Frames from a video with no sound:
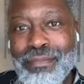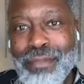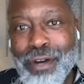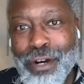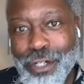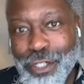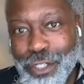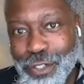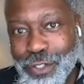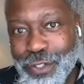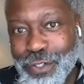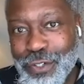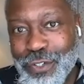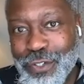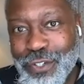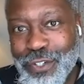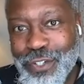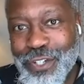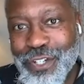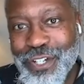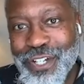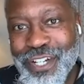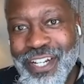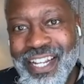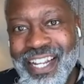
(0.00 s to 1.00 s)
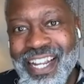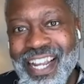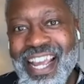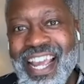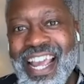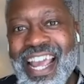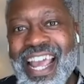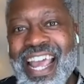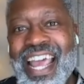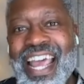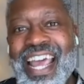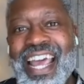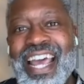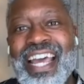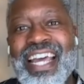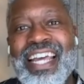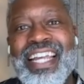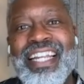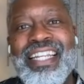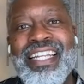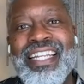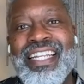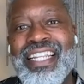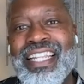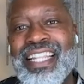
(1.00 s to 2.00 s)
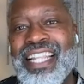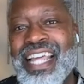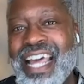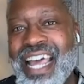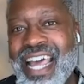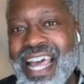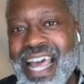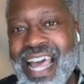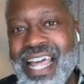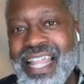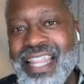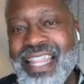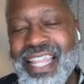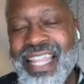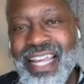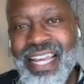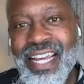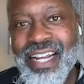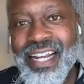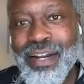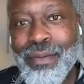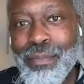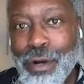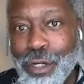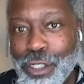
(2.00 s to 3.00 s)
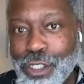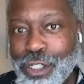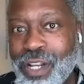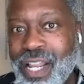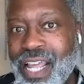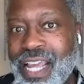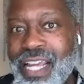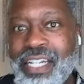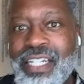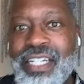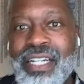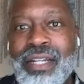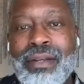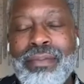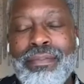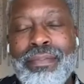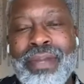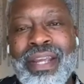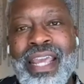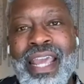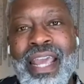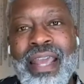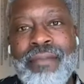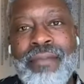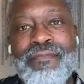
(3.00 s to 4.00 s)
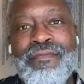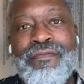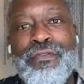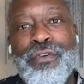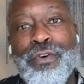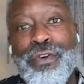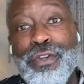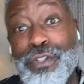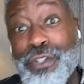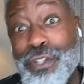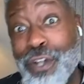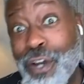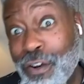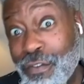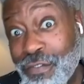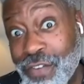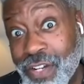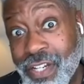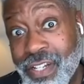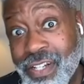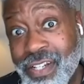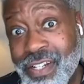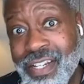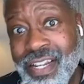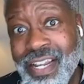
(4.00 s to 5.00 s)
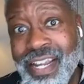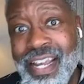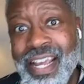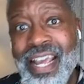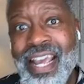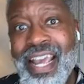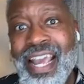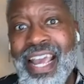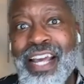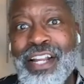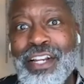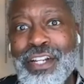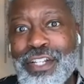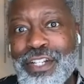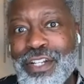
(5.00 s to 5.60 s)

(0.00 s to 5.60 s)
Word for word: commercials. And the the commercial agent became full service, okay.